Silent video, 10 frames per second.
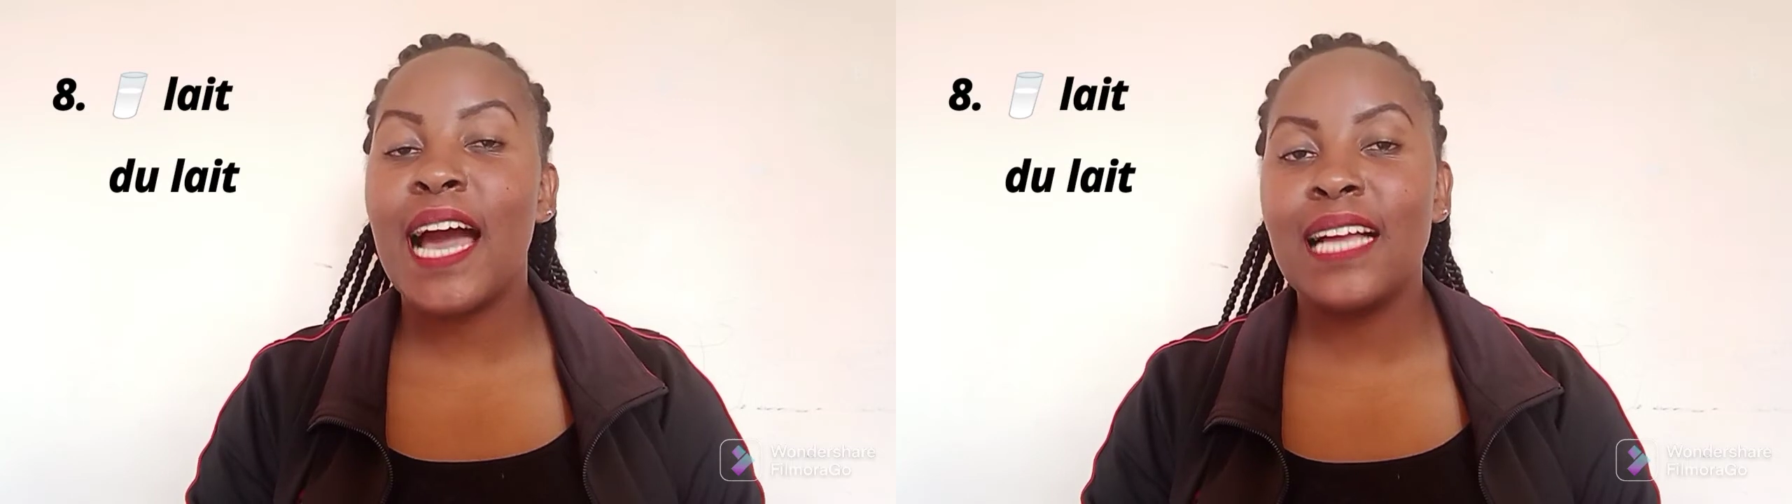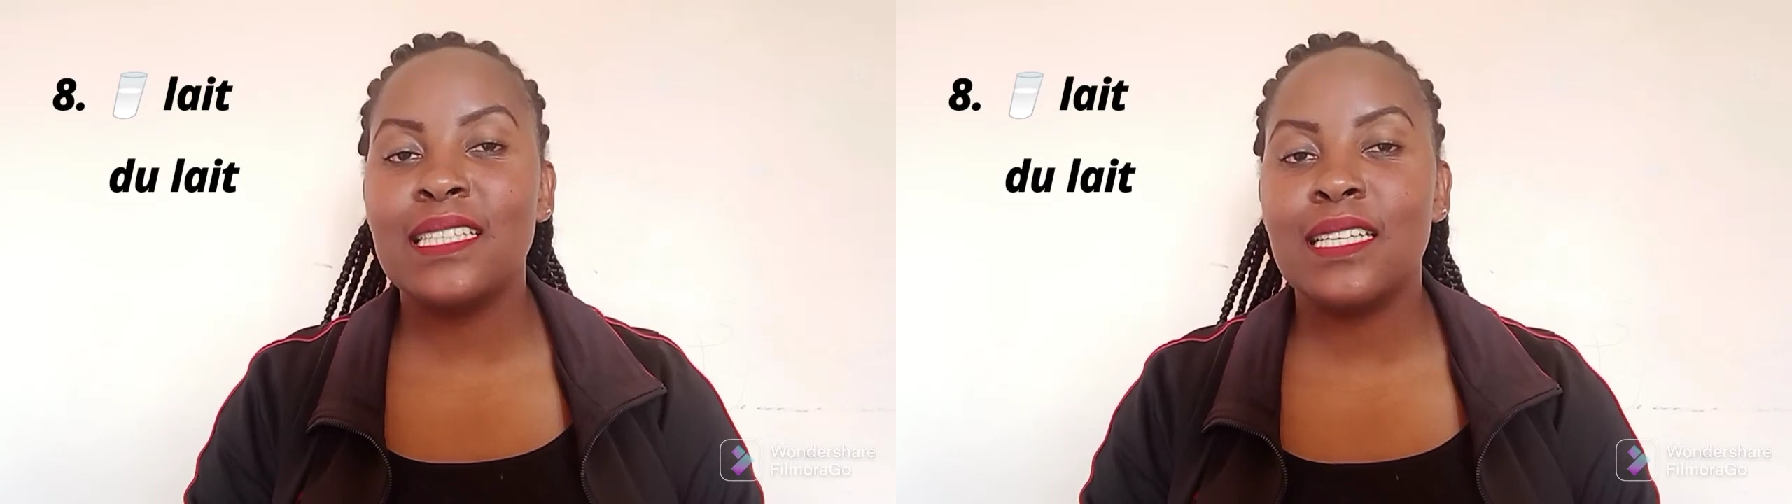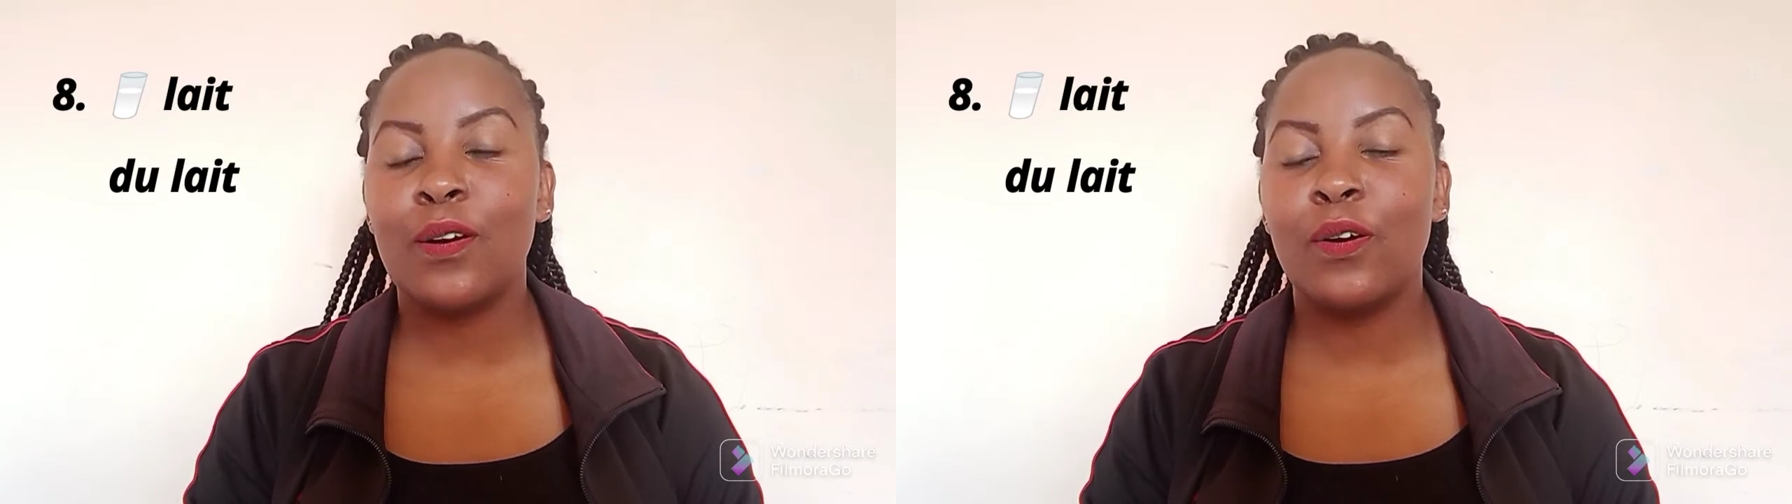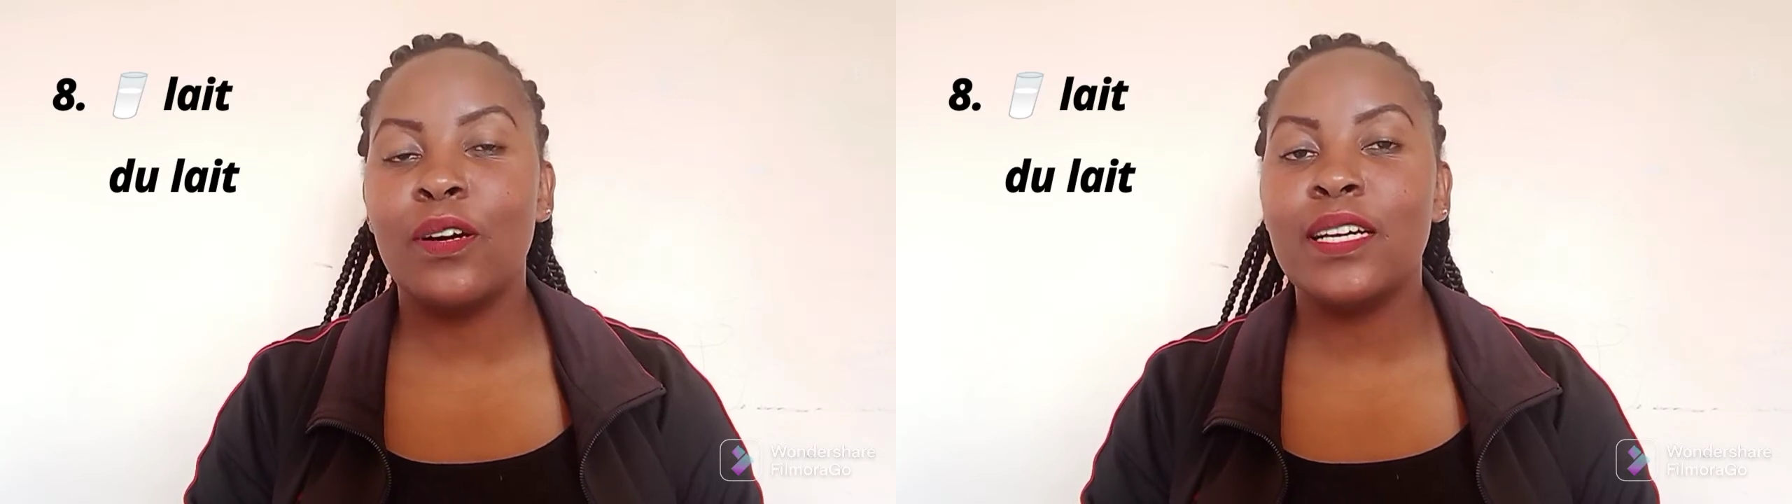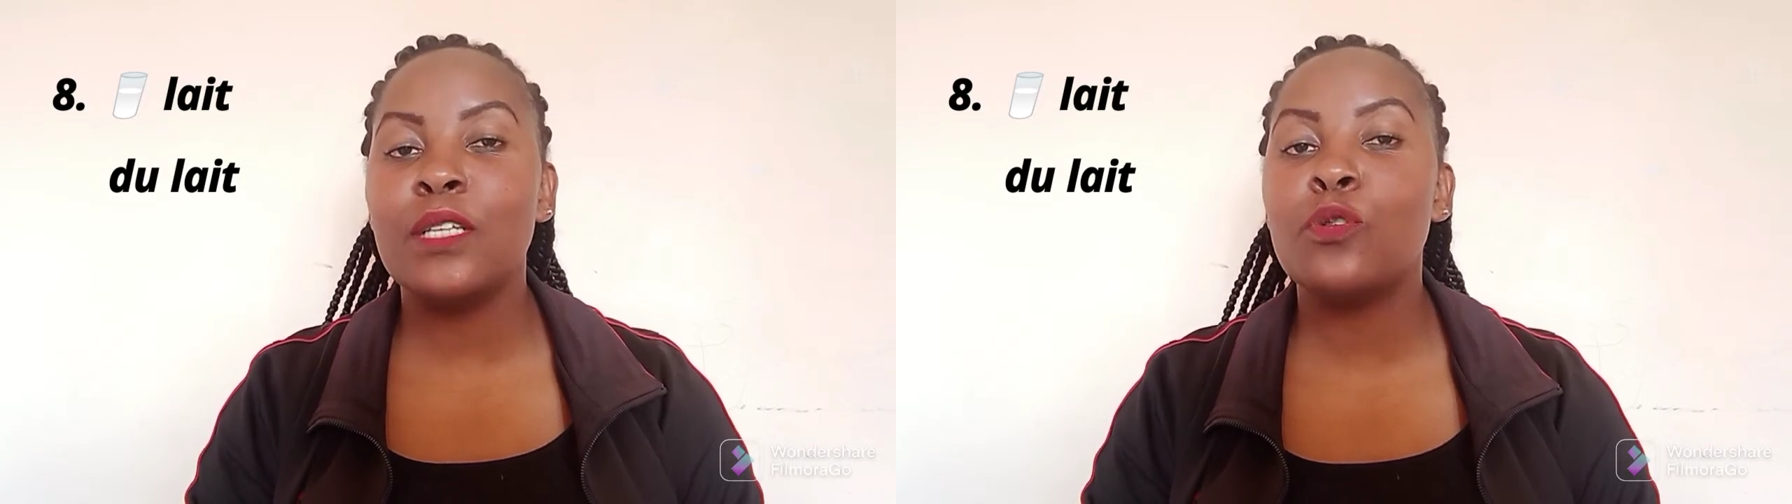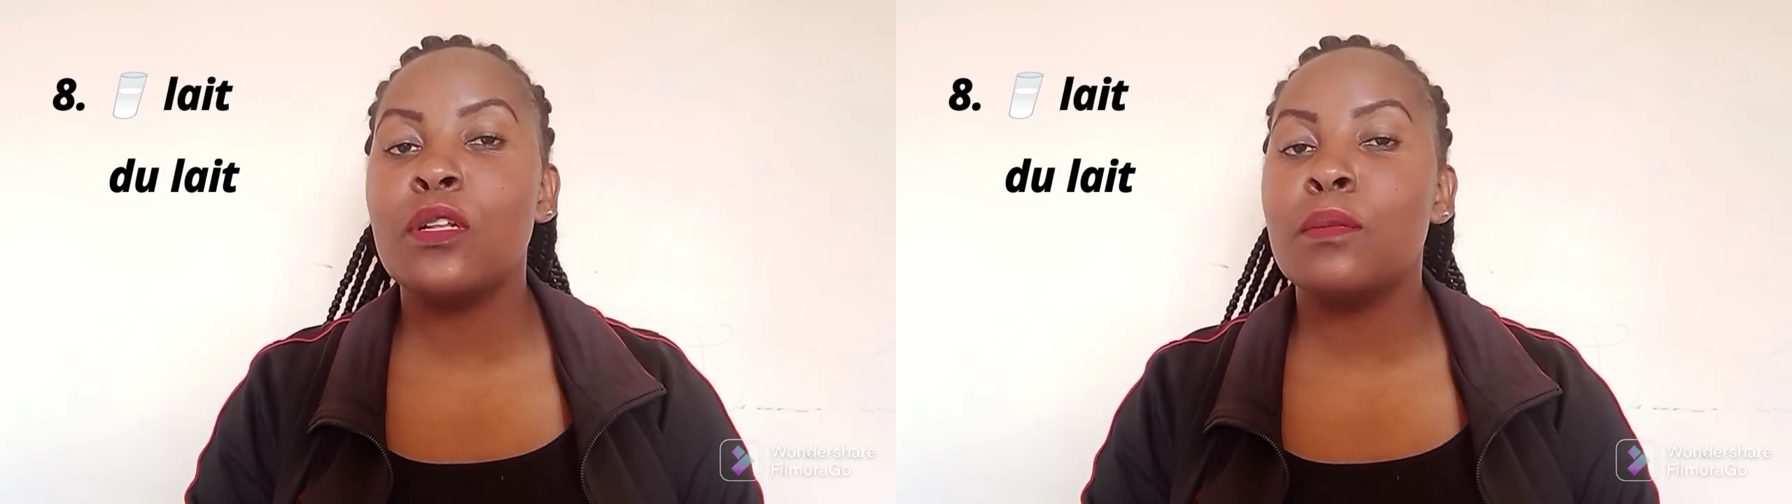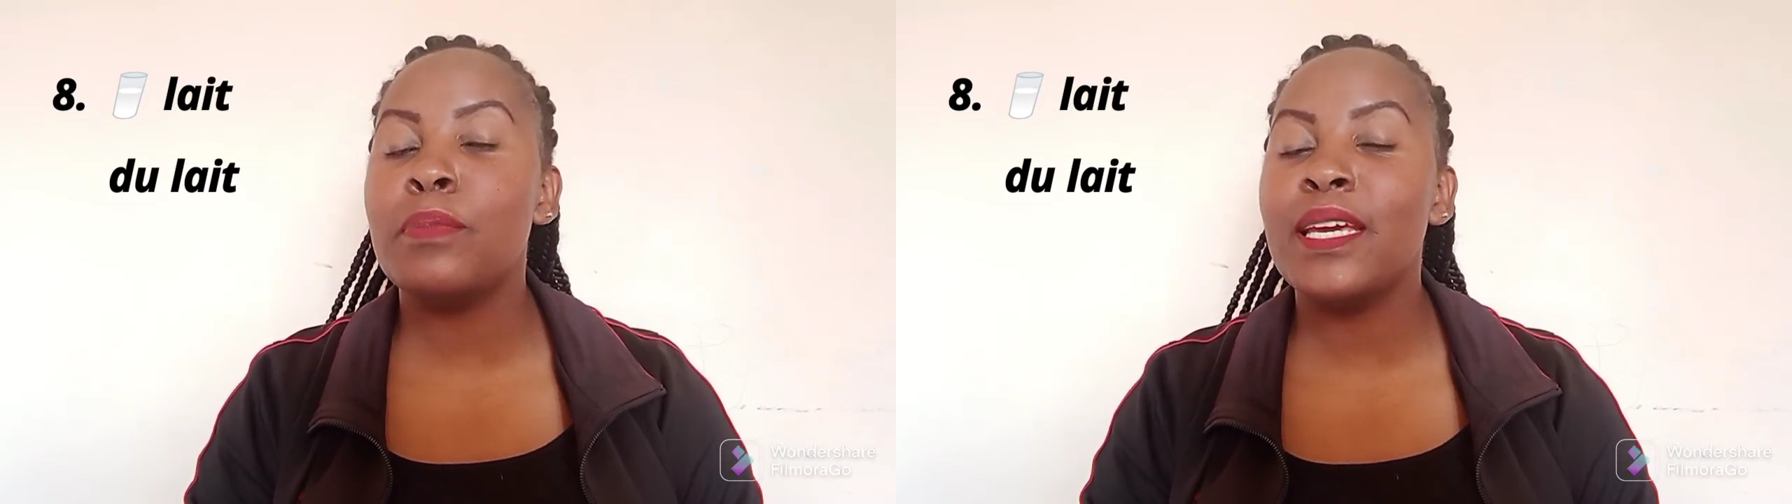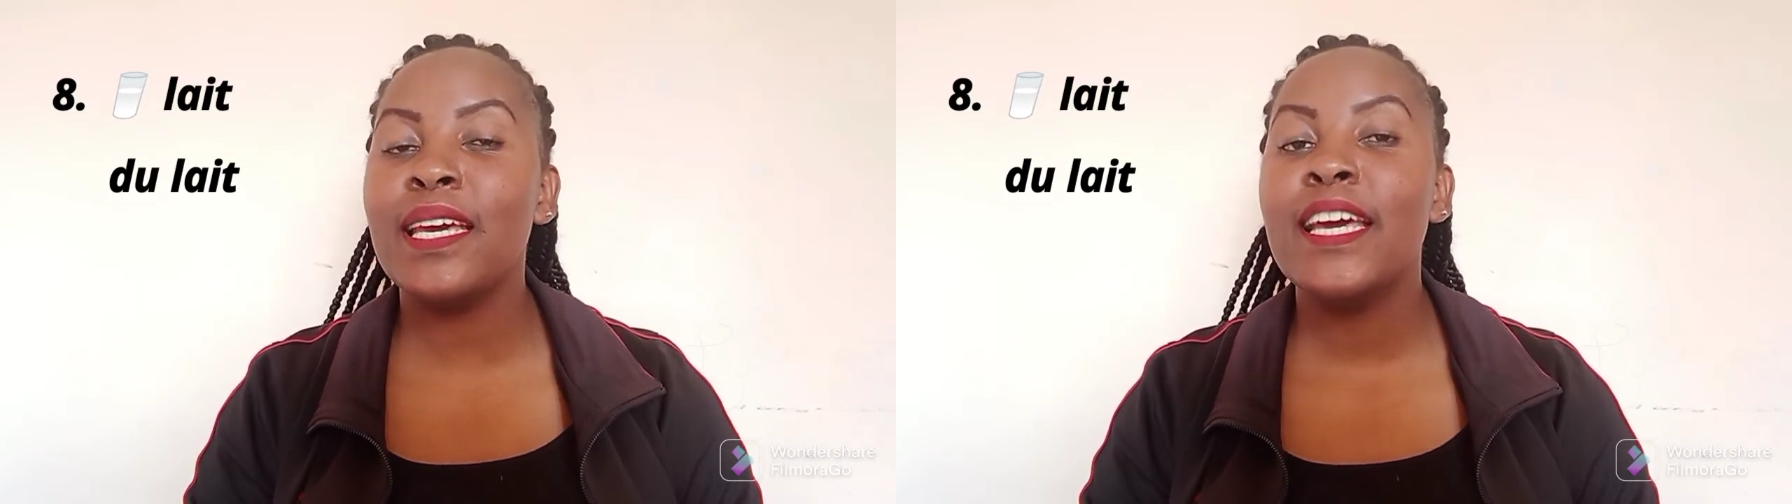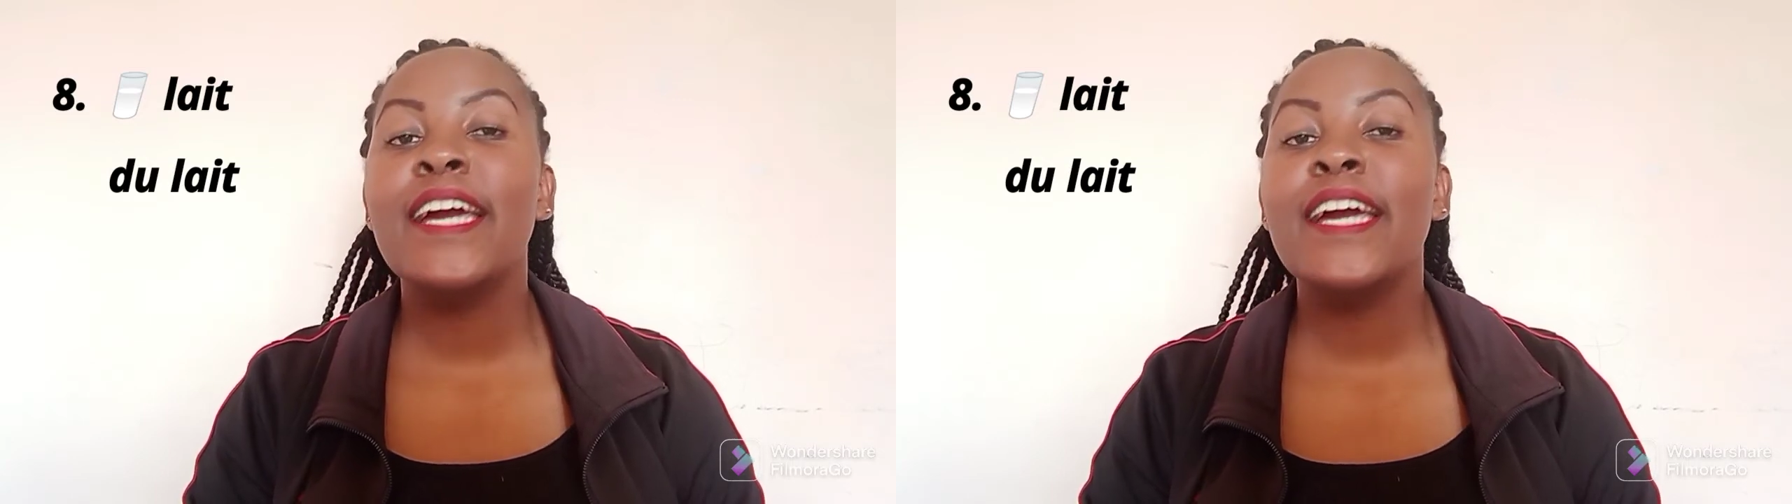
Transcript: article, it will be